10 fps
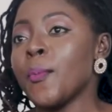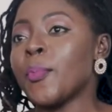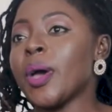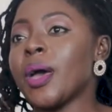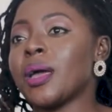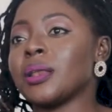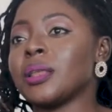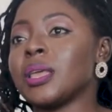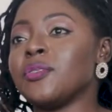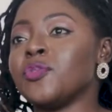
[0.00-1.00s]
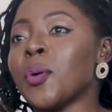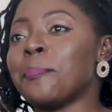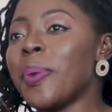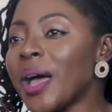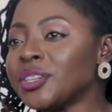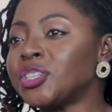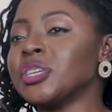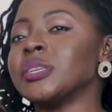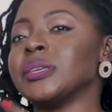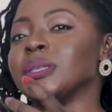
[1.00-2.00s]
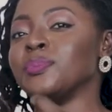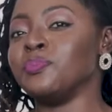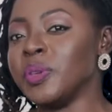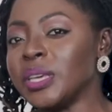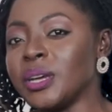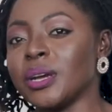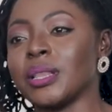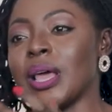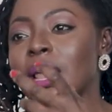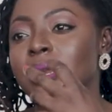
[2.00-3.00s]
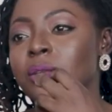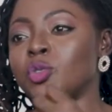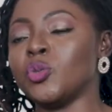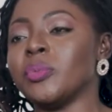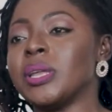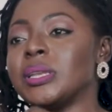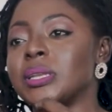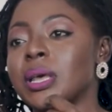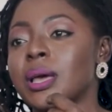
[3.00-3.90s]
But if your passion is bigger than human